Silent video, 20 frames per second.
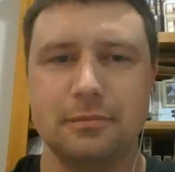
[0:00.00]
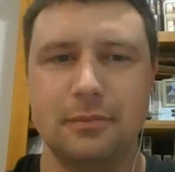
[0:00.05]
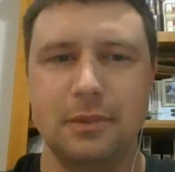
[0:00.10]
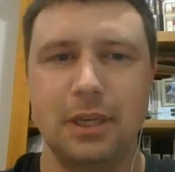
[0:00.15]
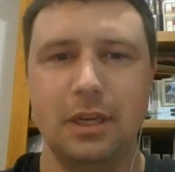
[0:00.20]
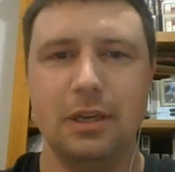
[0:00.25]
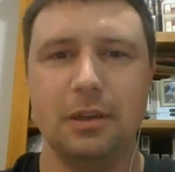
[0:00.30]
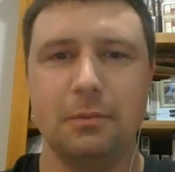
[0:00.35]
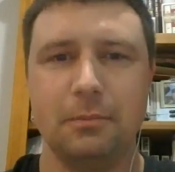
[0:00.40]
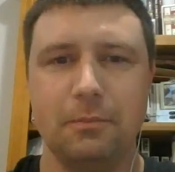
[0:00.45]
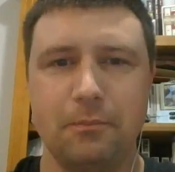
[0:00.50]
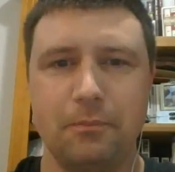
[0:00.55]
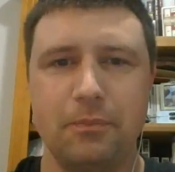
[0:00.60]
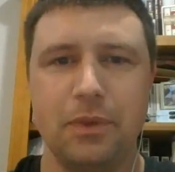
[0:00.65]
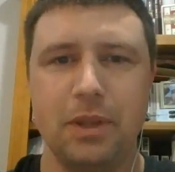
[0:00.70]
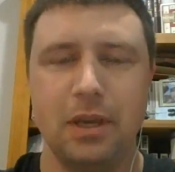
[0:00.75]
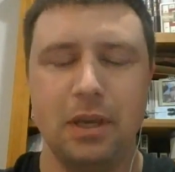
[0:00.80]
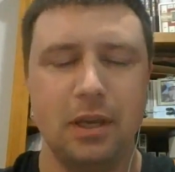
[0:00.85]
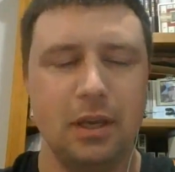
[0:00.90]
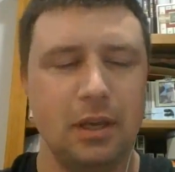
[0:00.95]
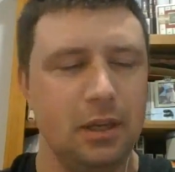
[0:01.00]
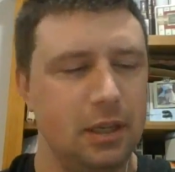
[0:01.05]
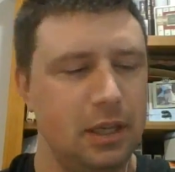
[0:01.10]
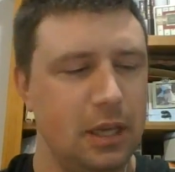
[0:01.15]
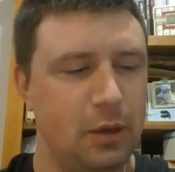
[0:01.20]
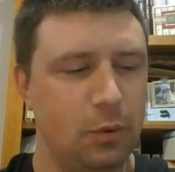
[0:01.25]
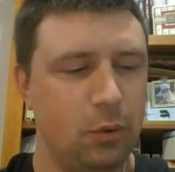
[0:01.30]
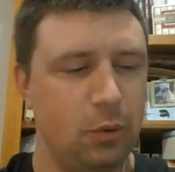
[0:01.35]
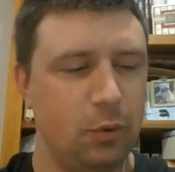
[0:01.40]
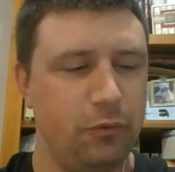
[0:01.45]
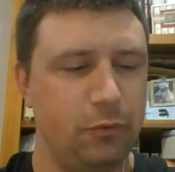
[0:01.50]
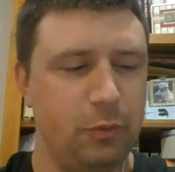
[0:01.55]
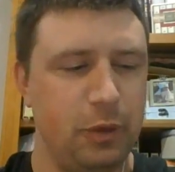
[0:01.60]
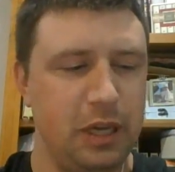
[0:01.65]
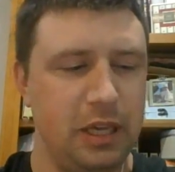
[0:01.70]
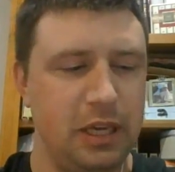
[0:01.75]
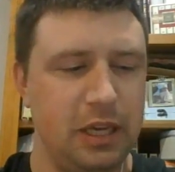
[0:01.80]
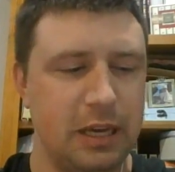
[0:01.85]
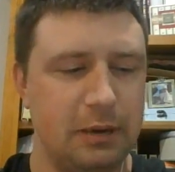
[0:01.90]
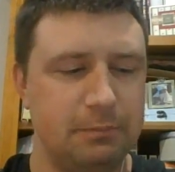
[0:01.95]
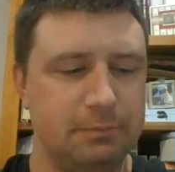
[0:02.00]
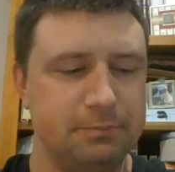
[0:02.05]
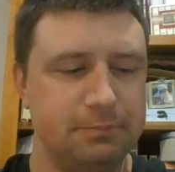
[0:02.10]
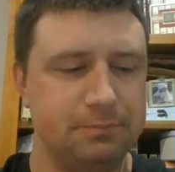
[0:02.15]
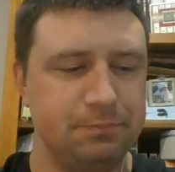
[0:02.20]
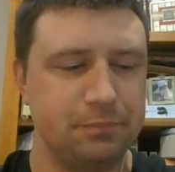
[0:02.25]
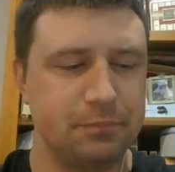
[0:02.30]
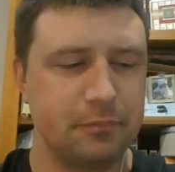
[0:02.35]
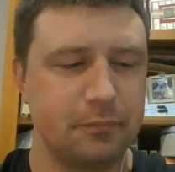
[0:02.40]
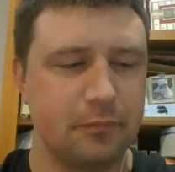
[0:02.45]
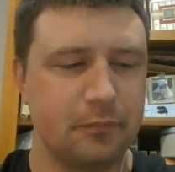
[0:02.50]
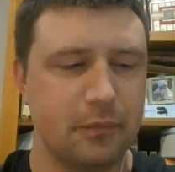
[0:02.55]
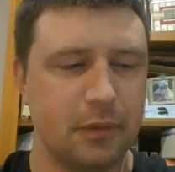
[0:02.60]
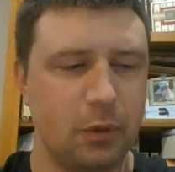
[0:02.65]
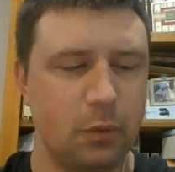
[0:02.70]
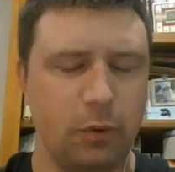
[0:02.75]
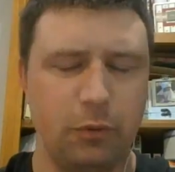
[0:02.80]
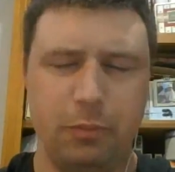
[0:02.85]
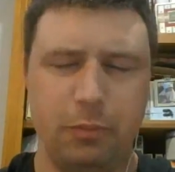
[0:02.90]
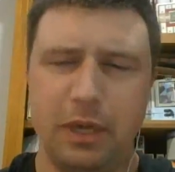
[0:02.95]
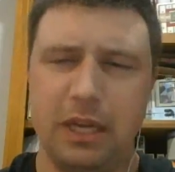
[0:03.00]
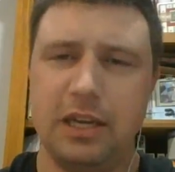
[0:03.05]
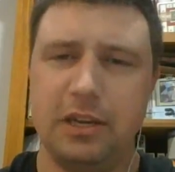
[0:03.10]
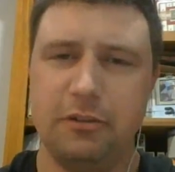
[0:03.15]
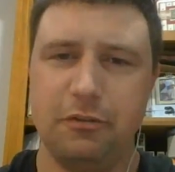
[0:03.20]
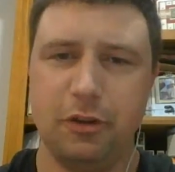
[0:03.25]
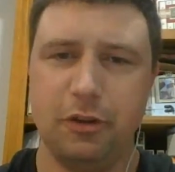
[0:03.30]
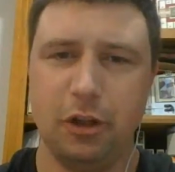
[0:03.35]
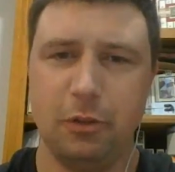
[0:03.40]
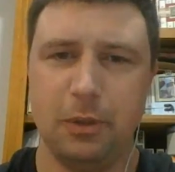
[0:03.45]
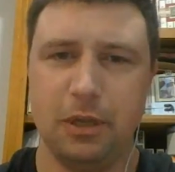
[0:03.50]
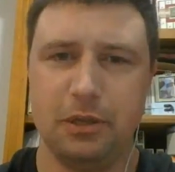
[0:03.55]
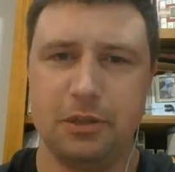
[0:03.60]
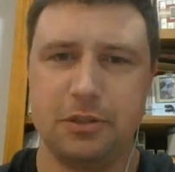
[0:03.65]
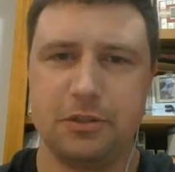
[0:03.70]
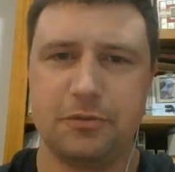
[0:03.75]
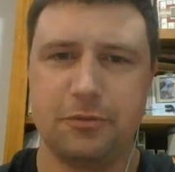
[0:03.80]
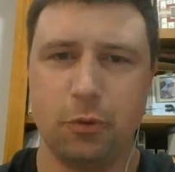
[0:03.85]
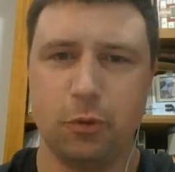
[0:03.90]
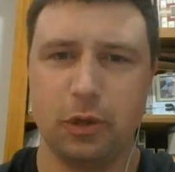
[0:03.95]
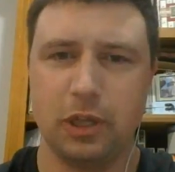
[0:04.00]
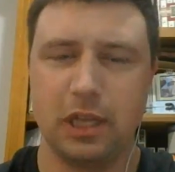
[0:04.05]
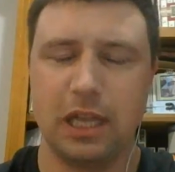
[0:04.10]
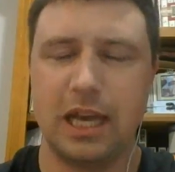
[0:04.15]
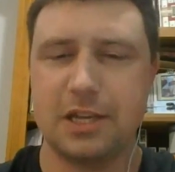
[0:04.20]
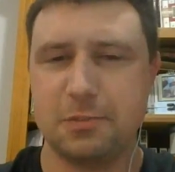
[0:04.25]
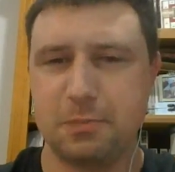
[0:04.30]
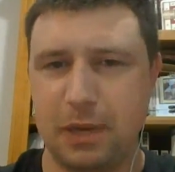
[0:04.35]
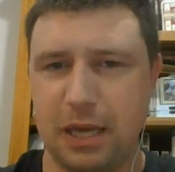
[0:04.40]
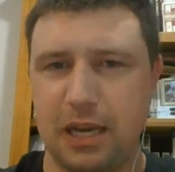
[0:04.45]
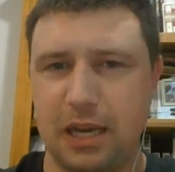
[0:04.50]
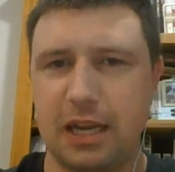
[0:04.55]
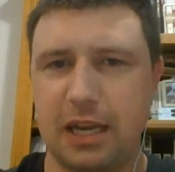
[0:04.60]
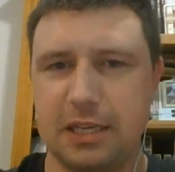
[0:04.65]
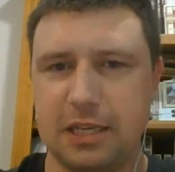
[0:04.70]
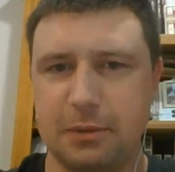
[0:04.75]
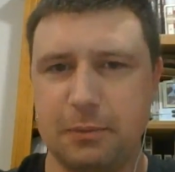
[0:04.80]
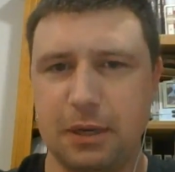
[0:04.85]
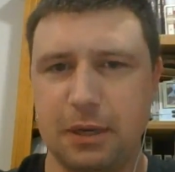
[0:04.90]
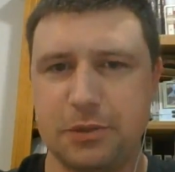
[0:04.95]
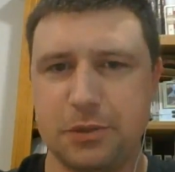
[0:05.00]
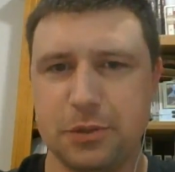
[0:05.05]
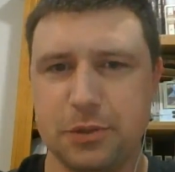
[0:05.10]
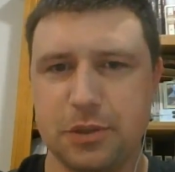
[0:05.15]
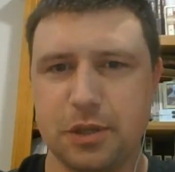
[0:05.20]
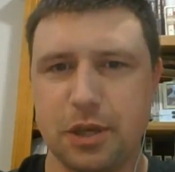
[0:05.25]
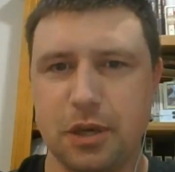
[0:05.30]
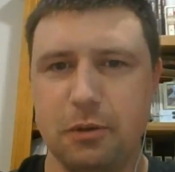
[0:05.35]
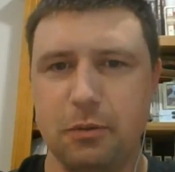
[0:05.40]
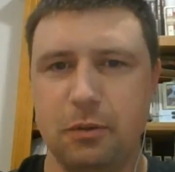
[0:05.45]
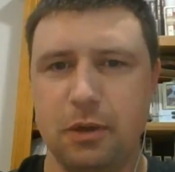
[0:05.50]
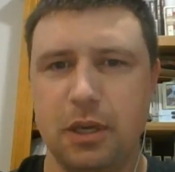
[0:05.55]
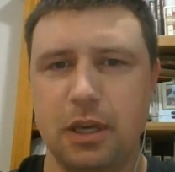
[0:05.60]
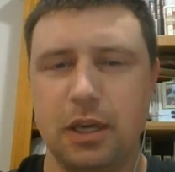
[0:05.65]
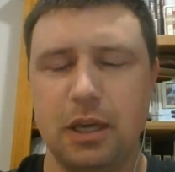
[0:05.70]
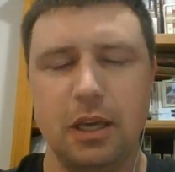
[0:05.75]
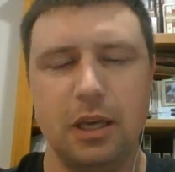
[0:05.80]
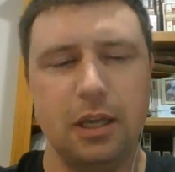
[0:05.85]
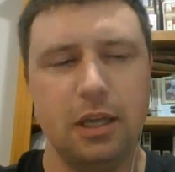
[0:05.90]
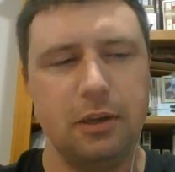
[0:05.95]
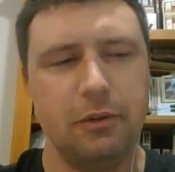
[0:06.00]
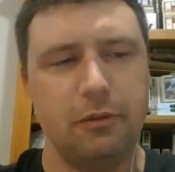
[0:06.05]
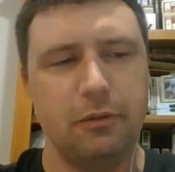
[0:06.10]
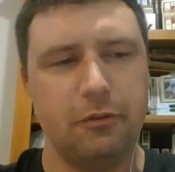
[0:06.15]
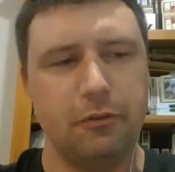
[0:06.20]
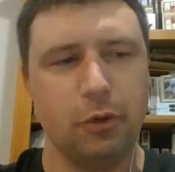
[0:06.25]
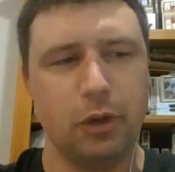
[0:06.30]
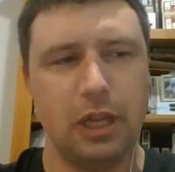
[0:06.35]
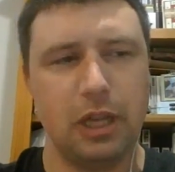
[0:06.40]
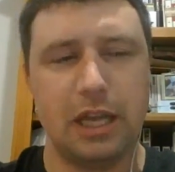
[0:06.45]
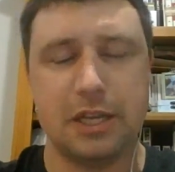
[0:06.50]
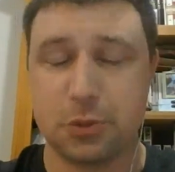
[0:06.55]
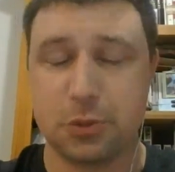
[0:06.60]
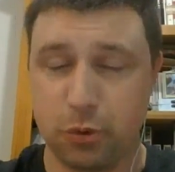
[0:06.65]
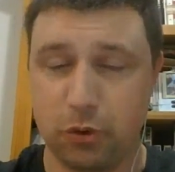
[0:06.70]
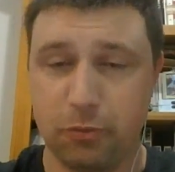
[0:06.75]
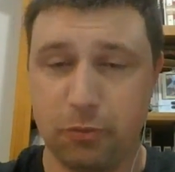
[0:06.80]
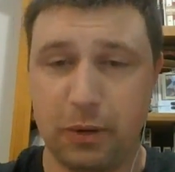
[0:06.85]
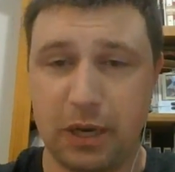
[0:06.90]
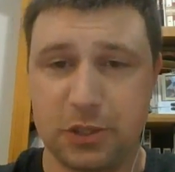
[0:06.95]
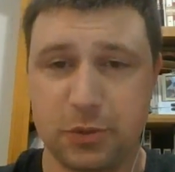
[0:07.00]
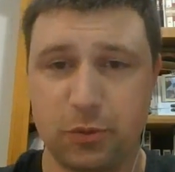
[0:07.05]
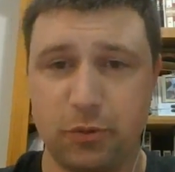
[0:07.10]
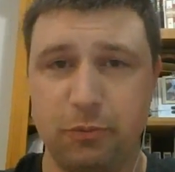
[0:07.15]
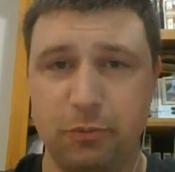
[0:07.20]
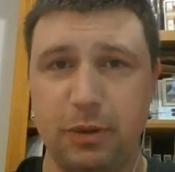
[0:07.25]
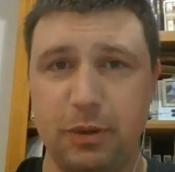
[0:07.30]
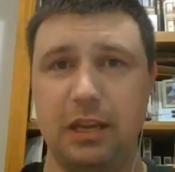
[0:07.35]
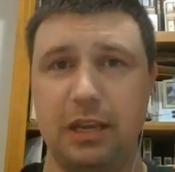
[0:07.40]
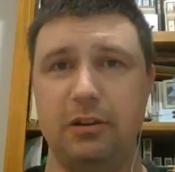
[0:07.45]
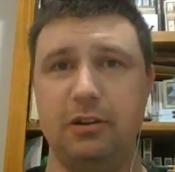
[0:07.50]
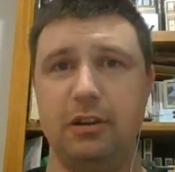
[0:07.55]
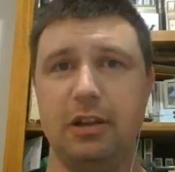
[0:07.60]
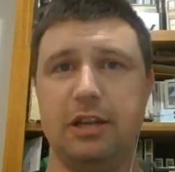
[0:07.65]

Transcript: Yeah. Well, we've been in development for the last about 18 months or so. For the last 12 months, we've been